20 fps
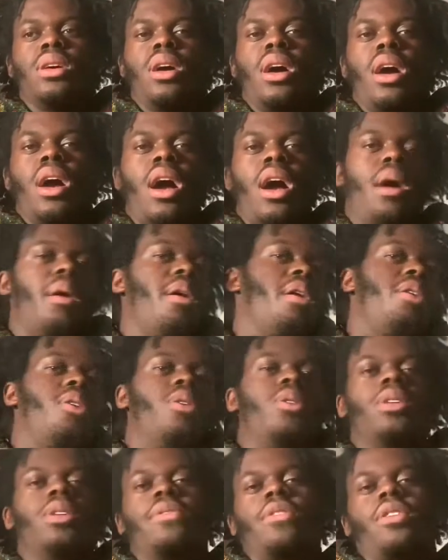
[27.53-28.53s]
I
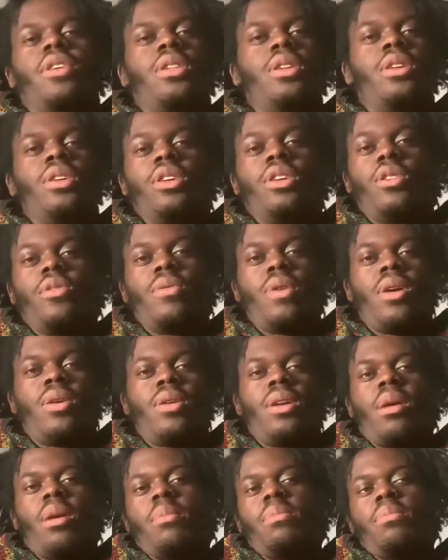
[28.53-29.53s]
don't live here year round.
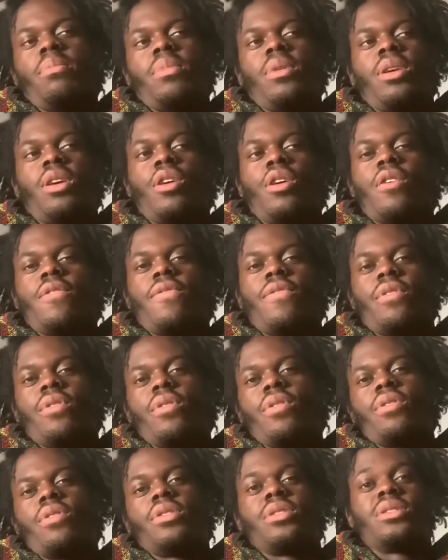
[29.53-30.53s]
I'm here
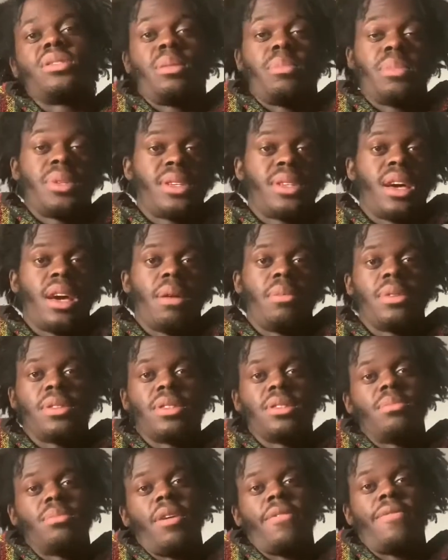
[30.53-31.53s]
for the summertime. This
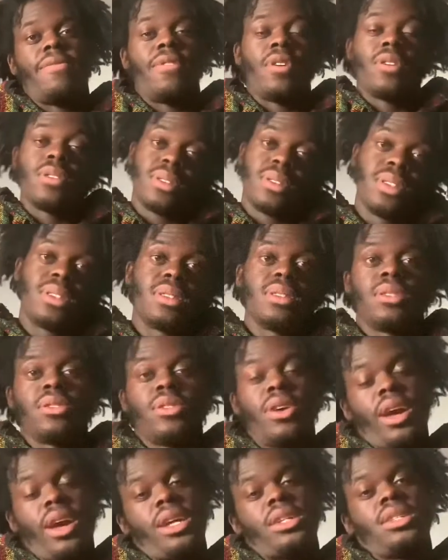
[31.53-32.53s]
is my first season here,
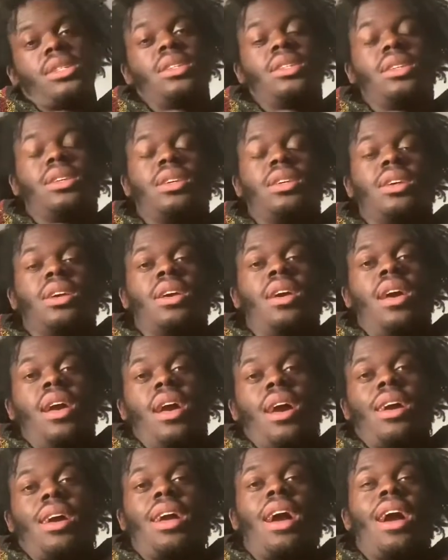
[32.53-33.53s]
actually.
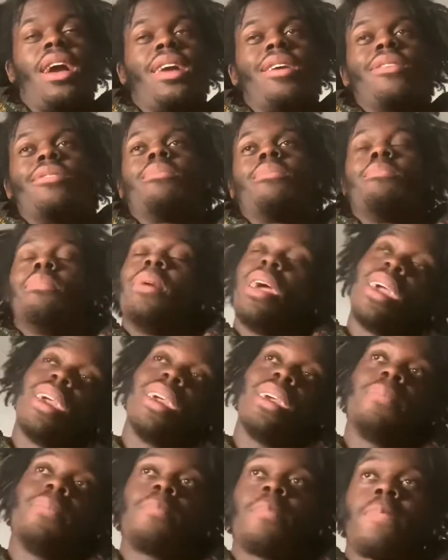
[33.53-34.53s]
I got here in
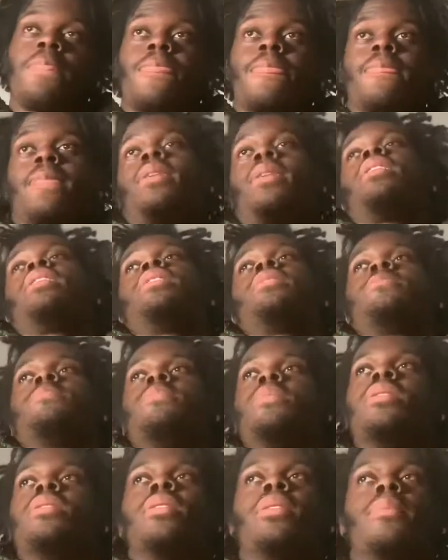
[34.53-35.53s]
May, and it's
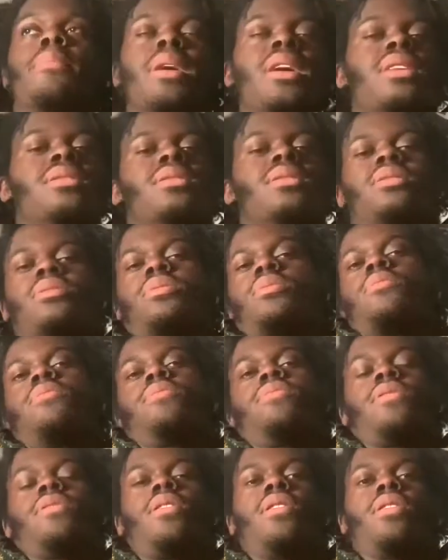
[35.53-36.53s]
been amazing so
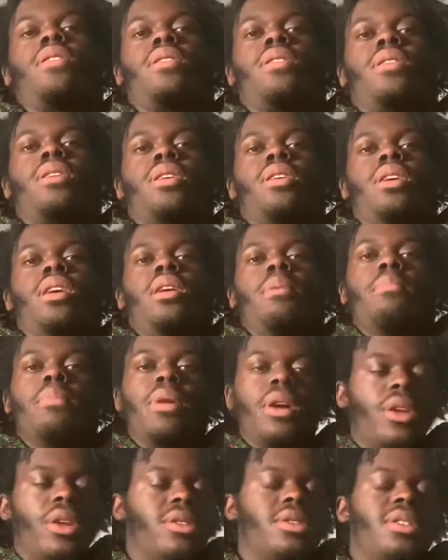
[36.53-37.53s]
far.
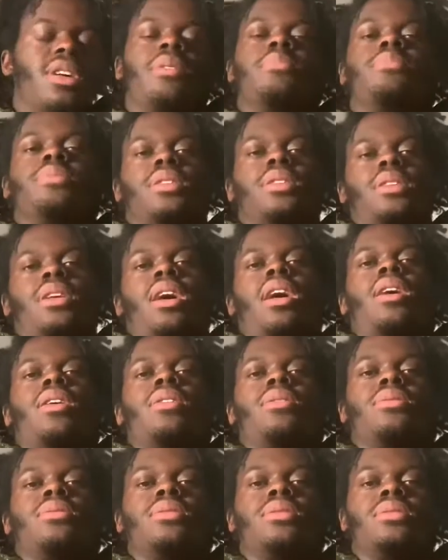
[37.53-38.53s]
But there's ups and
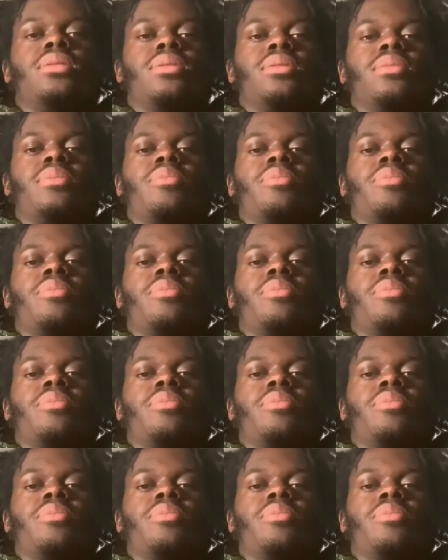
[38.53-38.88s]
downs.